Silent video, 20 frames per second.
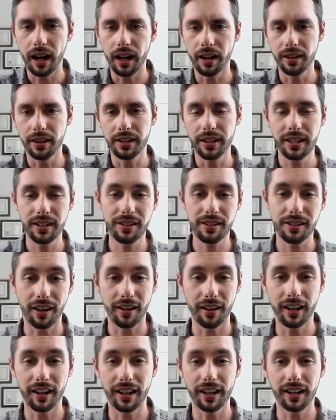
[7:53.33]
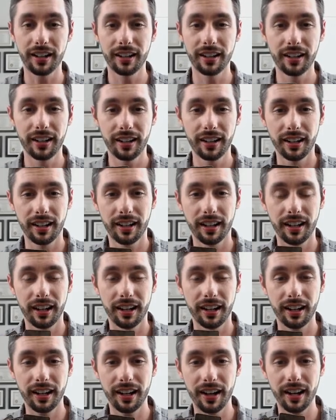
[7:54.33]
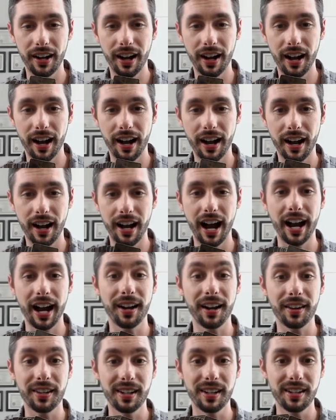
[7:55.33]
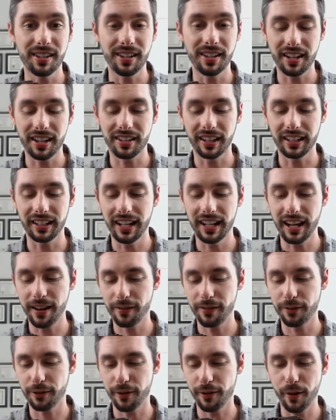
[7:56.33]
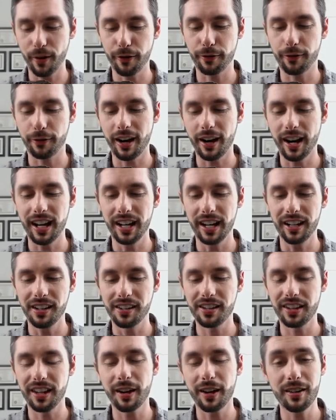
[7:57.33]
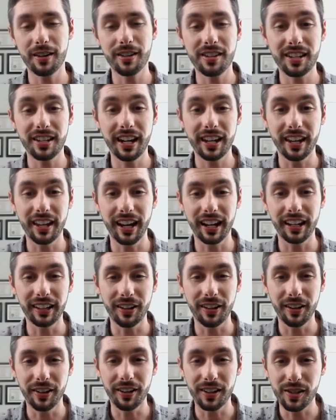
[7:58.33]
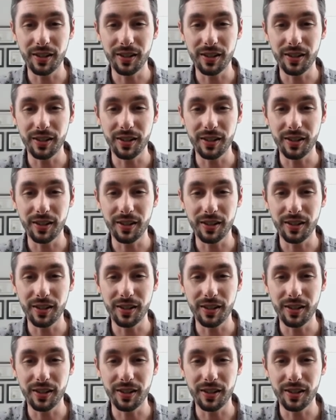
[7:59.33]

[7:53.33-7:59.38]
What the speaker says: These are, I got these as a gift from a friend. They always say that, these